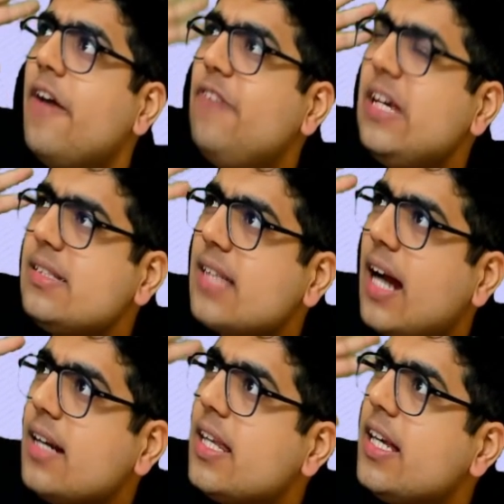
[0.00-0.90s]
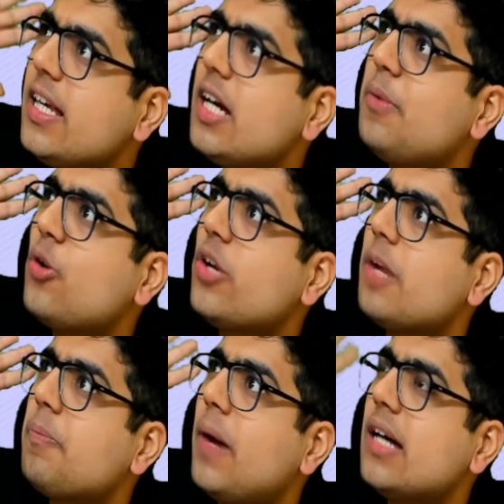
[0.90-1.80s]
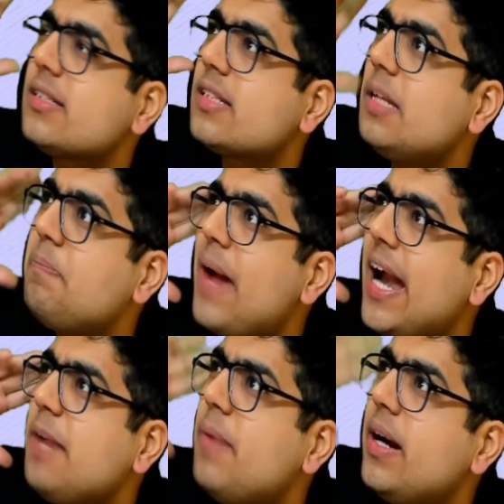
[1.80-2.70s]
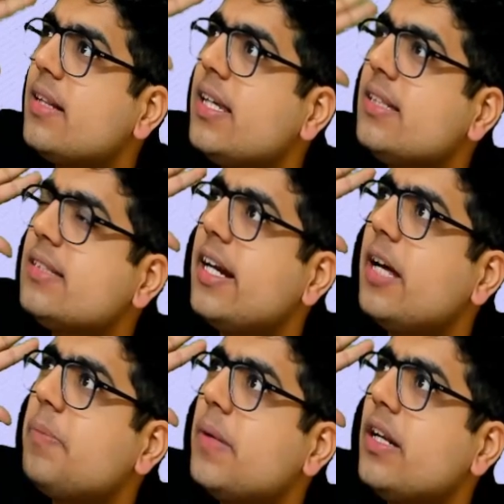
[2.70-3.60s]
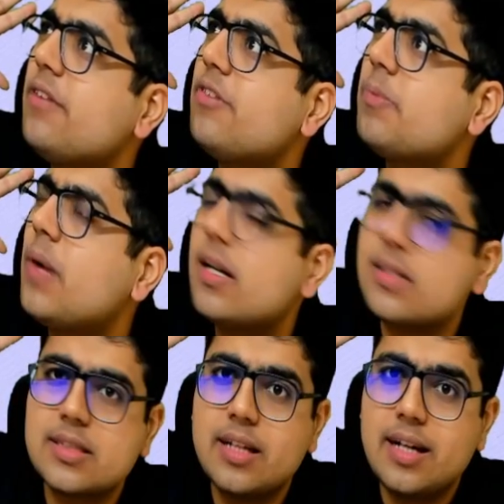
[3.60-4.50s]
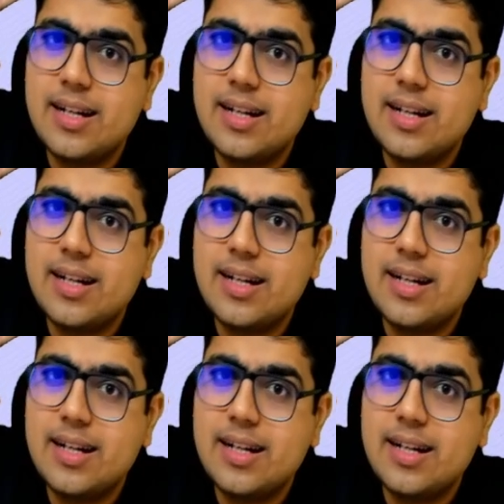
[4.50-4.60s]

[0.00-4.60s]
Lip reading: We start thinking about our past, the bad things that happen in our past.